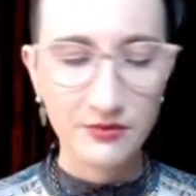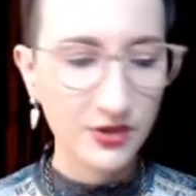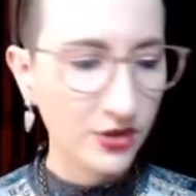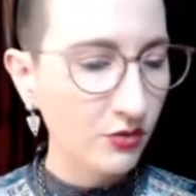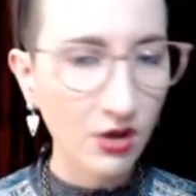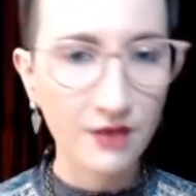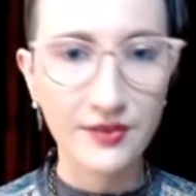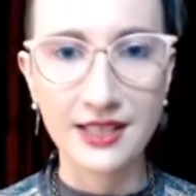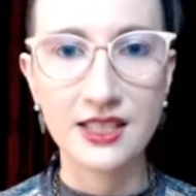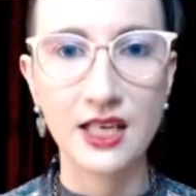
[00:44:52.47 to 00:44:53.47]
do all of
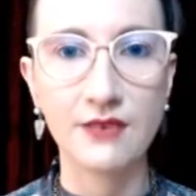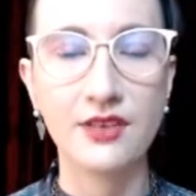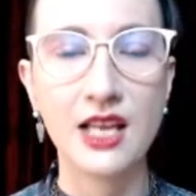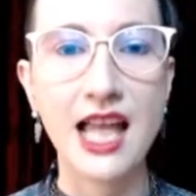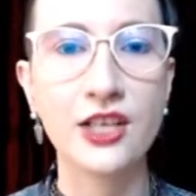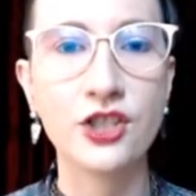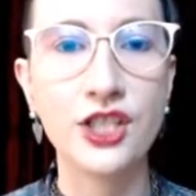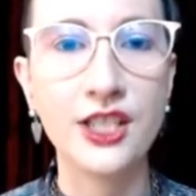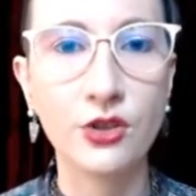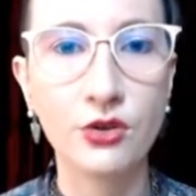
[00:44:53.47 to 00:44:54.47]
that stuff, and
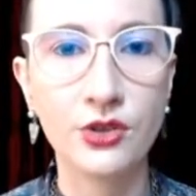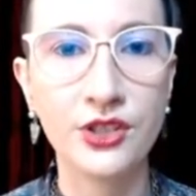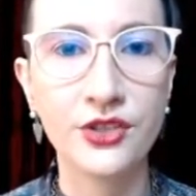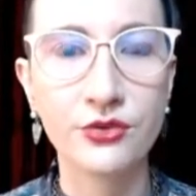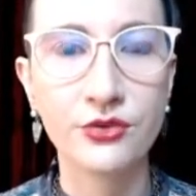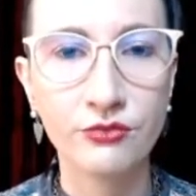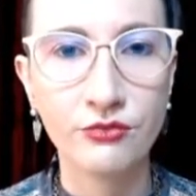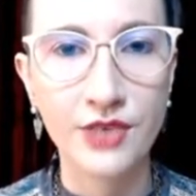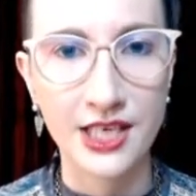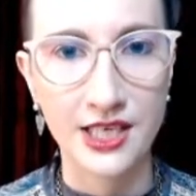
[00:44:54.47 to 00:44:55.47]
she couldn't
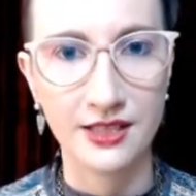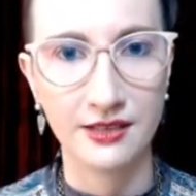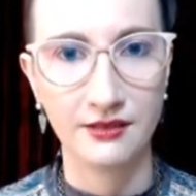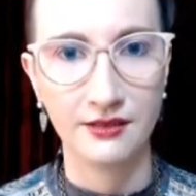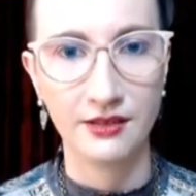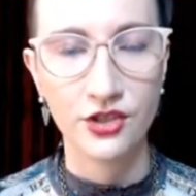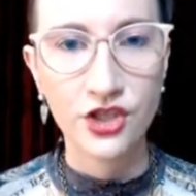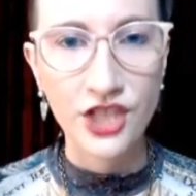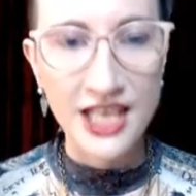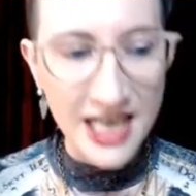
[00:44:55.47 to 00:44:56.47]
read.
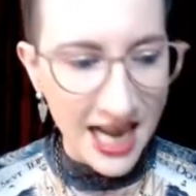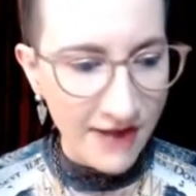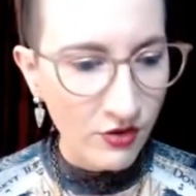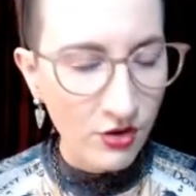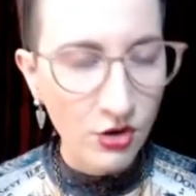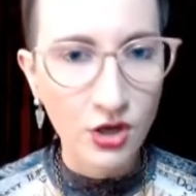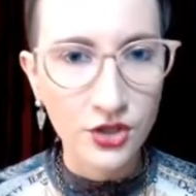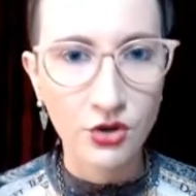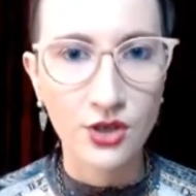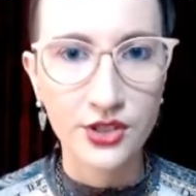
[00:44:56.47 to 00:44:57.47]
She never got
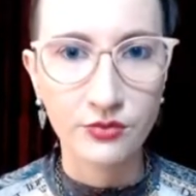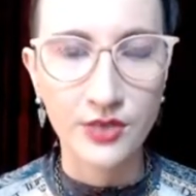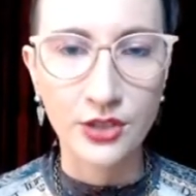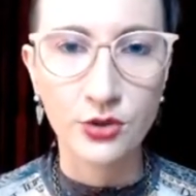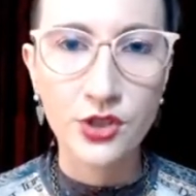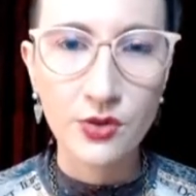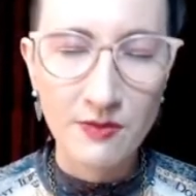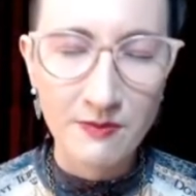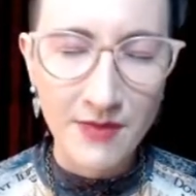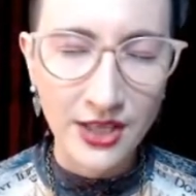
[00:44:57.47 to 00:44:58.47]
taught to read. Could you
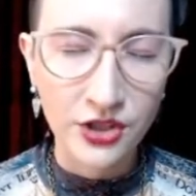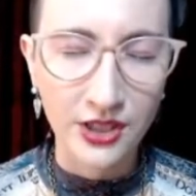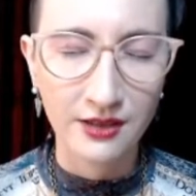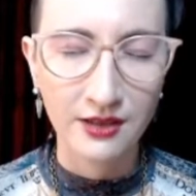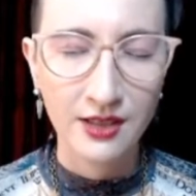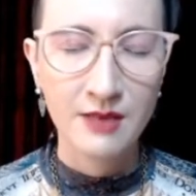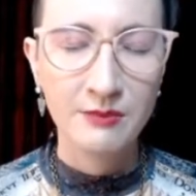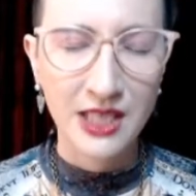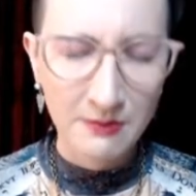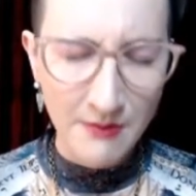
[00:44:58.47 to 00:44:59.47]
imagine
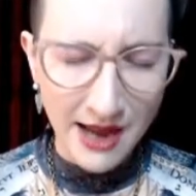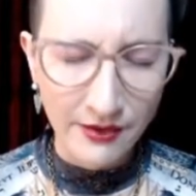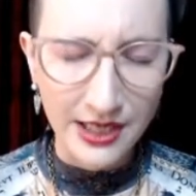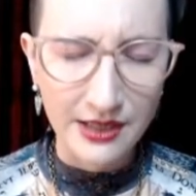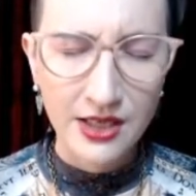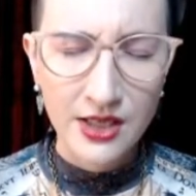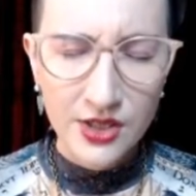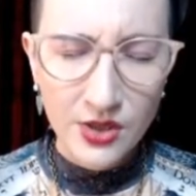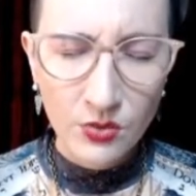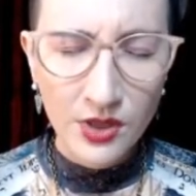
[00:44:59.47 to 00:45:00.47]
being married
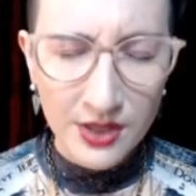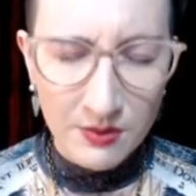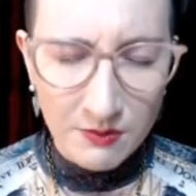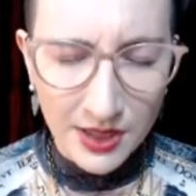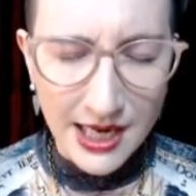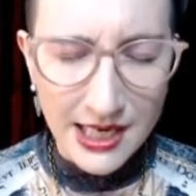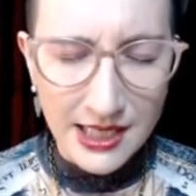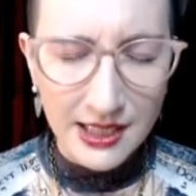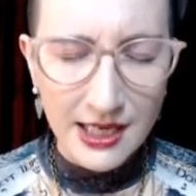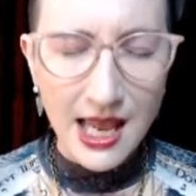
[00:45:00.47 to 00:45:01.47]
to William
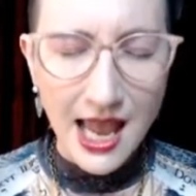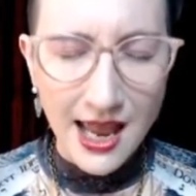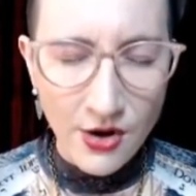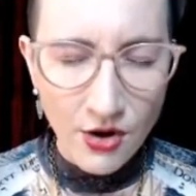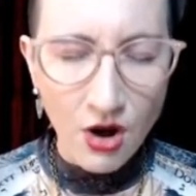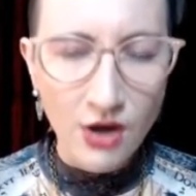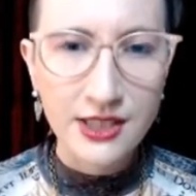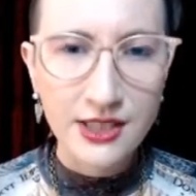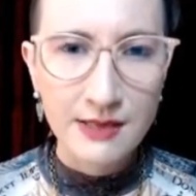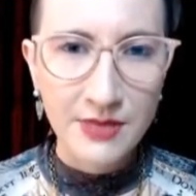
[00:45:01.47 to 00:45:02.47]
Blake and not
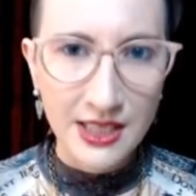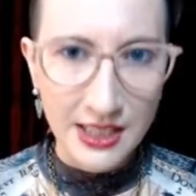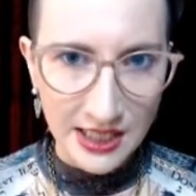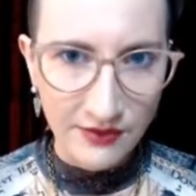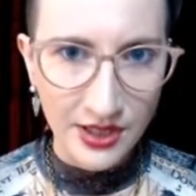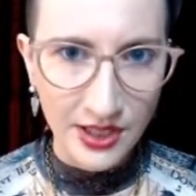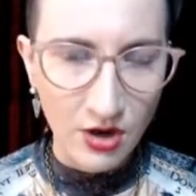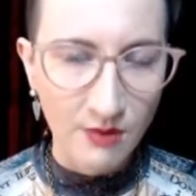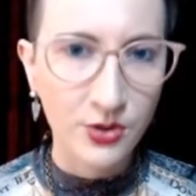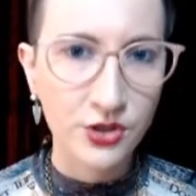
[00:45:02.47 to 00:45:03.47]
being given the
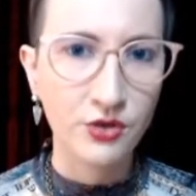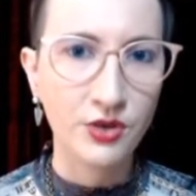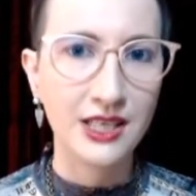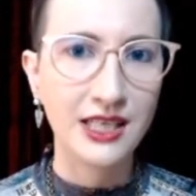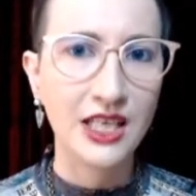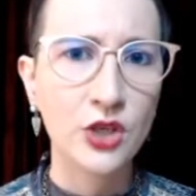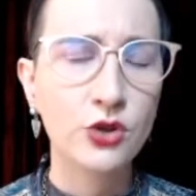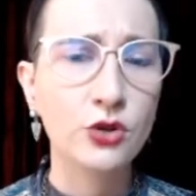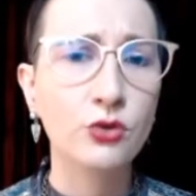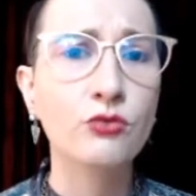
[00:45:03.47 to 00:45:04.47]
opportunity
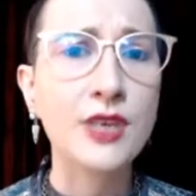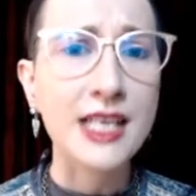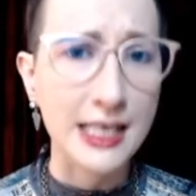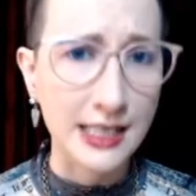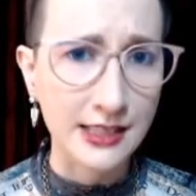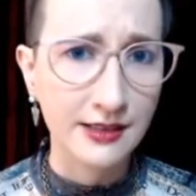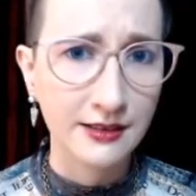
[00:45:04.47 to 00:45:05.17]
to read?